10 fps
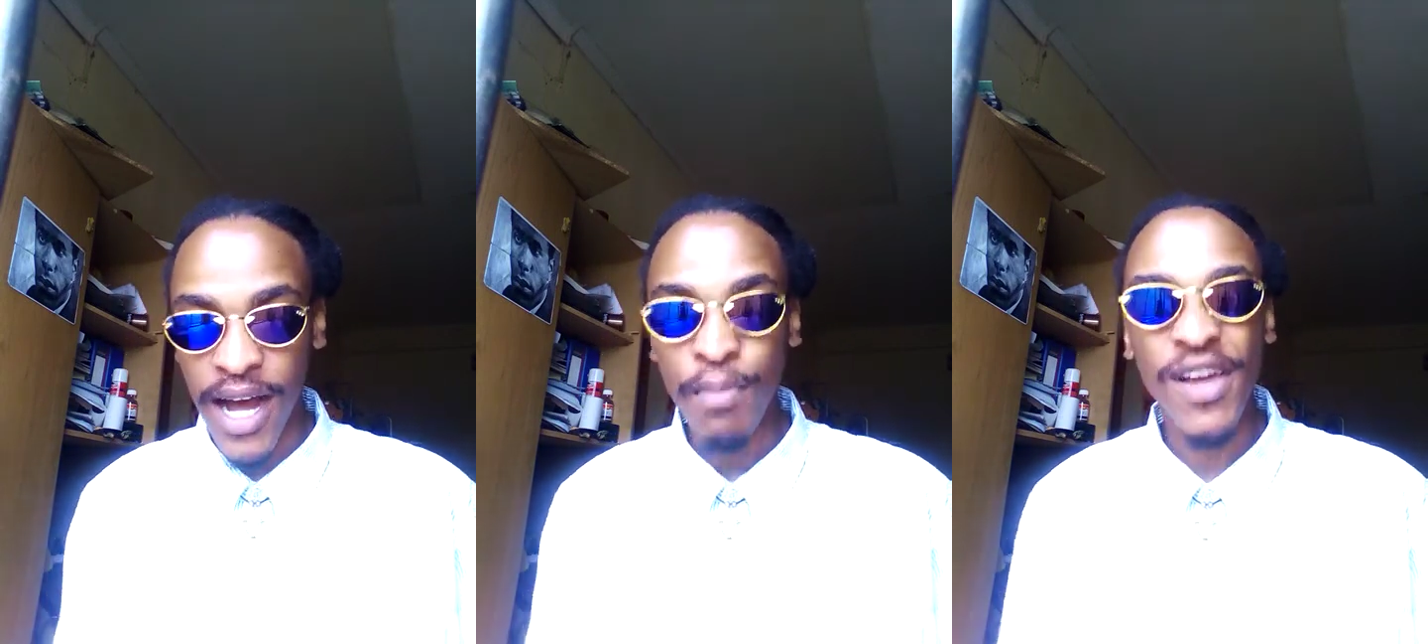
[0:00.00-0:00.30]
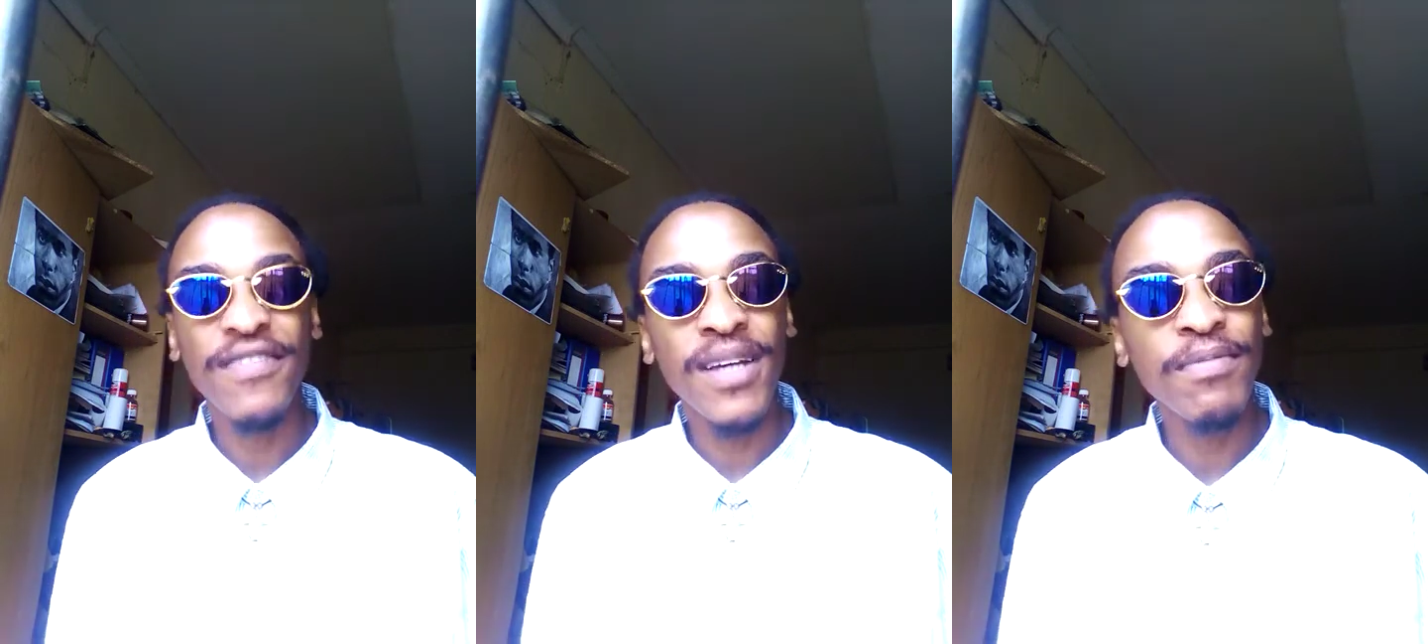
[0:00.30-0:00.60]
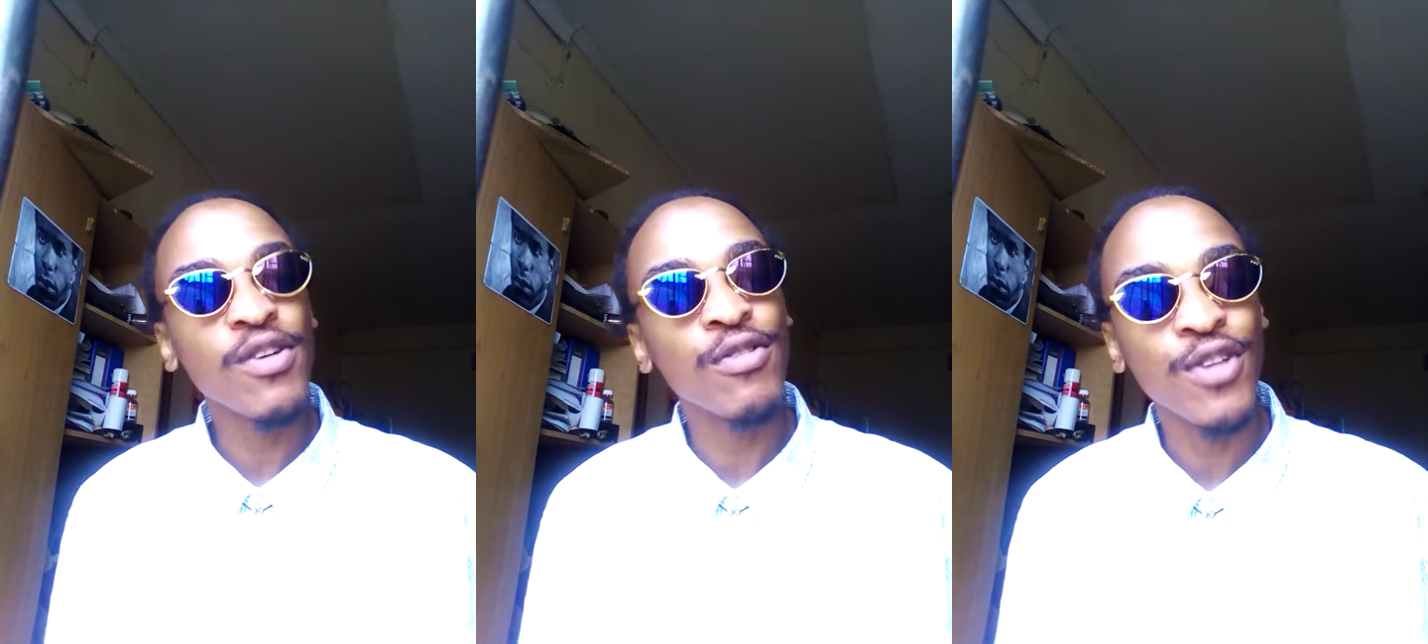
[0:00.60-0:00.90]
We have
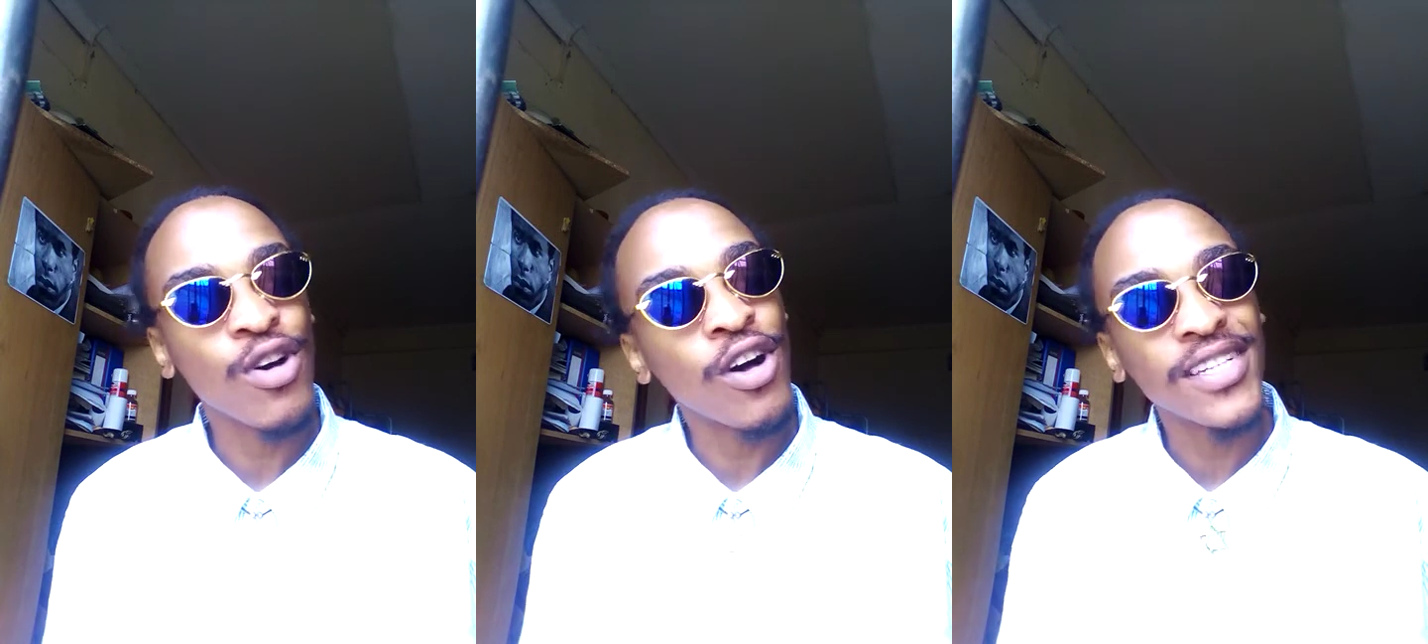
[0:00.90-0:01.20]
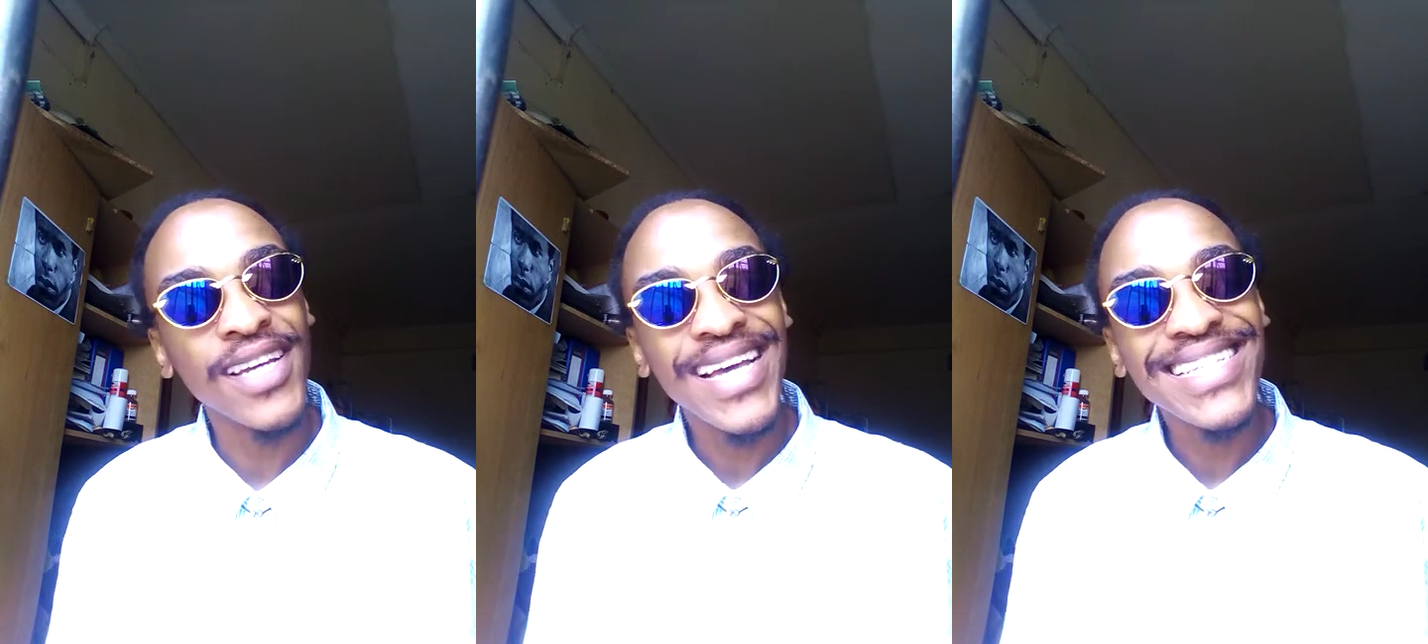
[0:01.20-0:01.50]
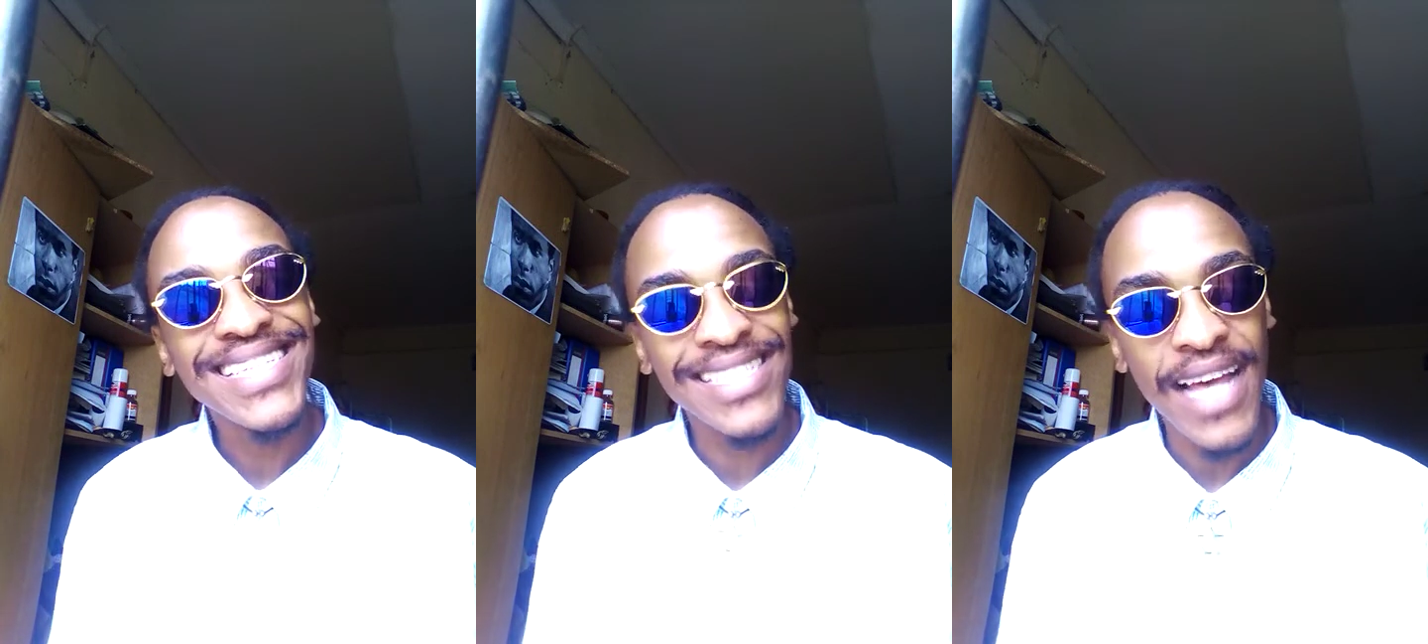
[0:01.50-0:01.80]
something also called
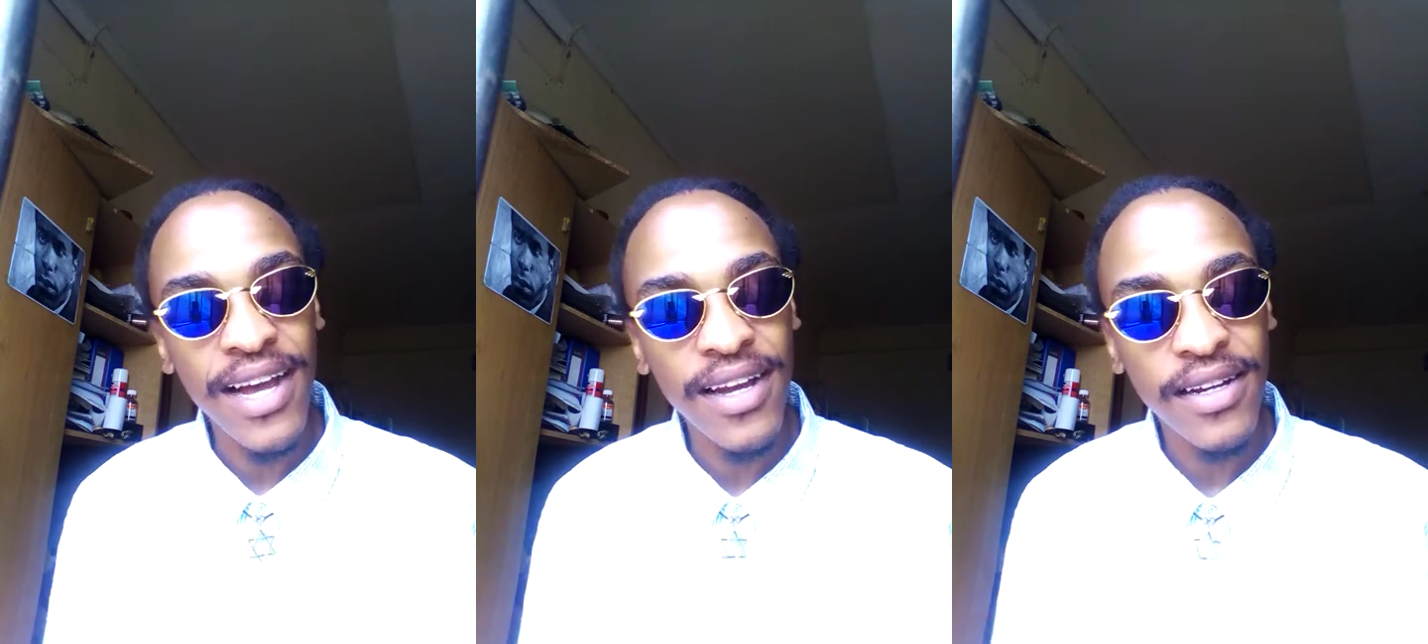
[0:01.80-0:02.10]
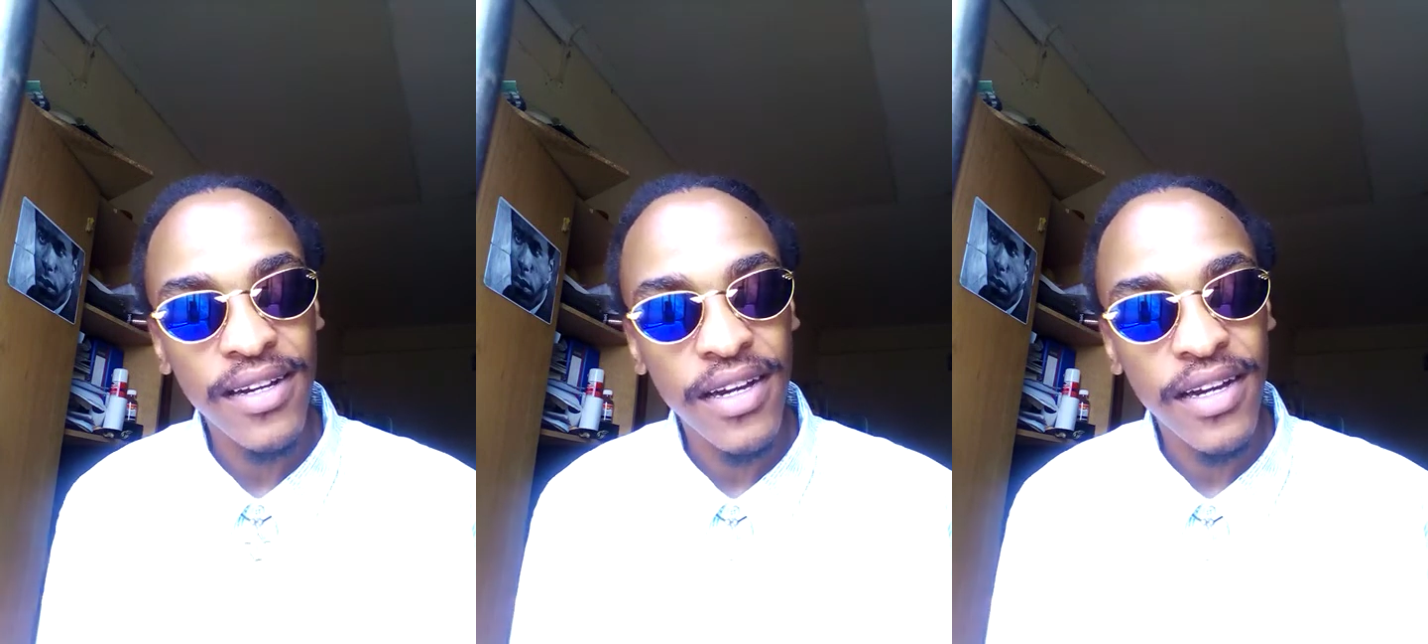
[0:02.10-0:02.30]
sunk